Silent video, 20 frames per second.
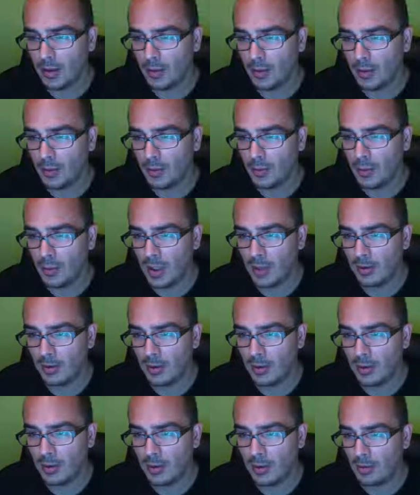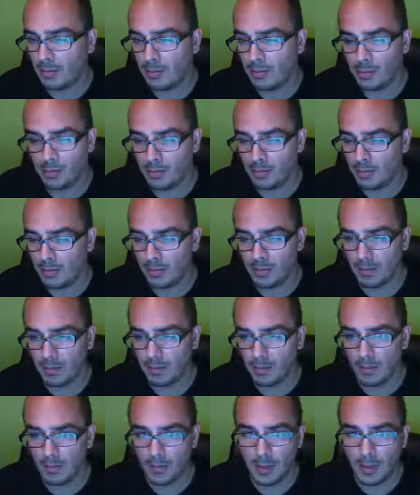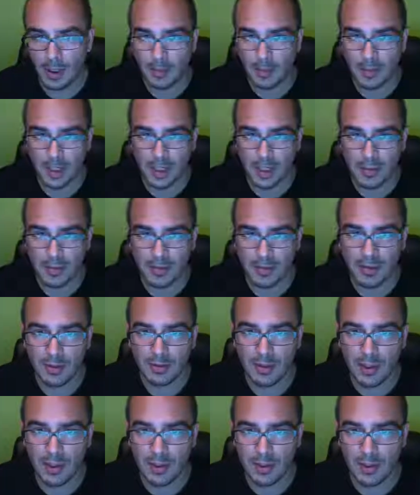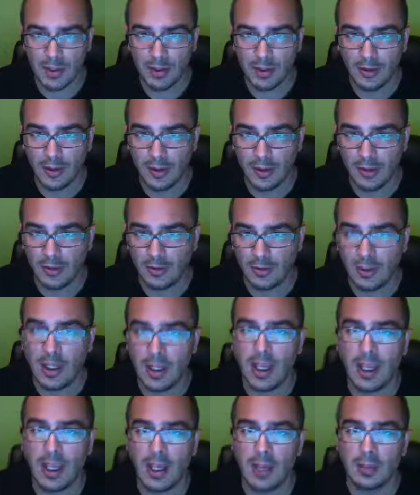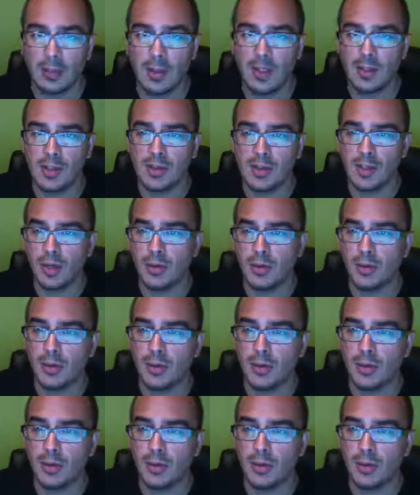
whenever a page refreshes, a different ad may show.